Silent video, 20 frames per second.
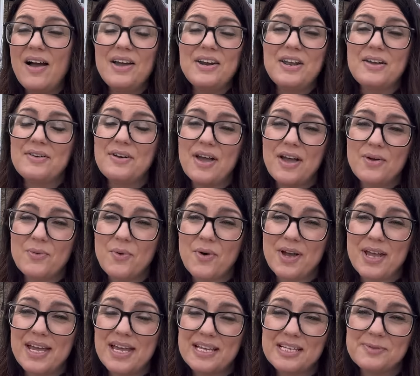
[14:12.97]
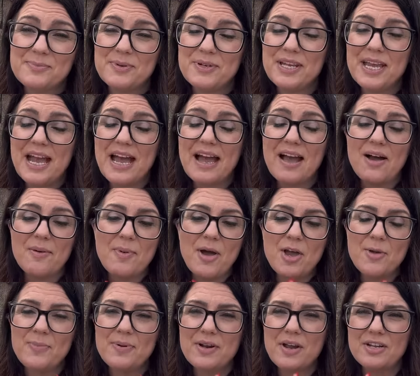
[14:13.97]
don't know why it is, but yeah, I'm
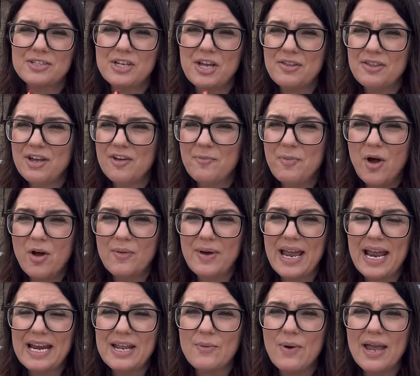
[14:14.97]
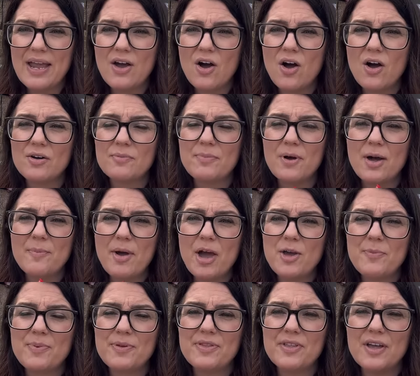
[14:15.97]
hoping. I don't think I've put any weight on, but I'm
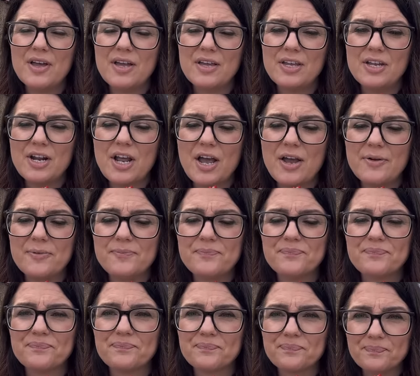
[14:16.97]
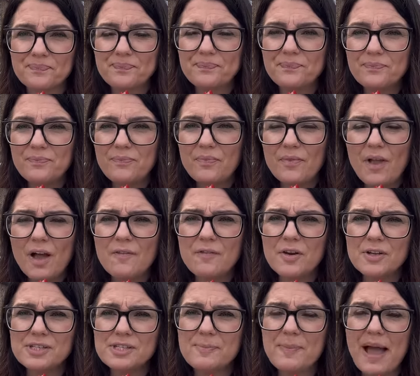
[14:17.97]
hoping that, you know, I've
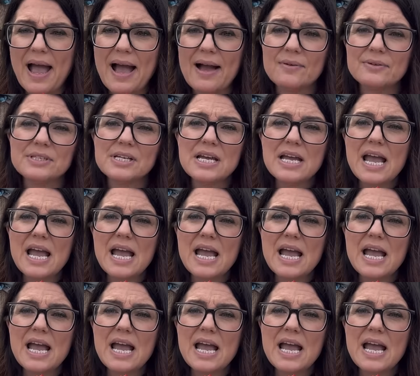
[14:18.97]
lost a pound,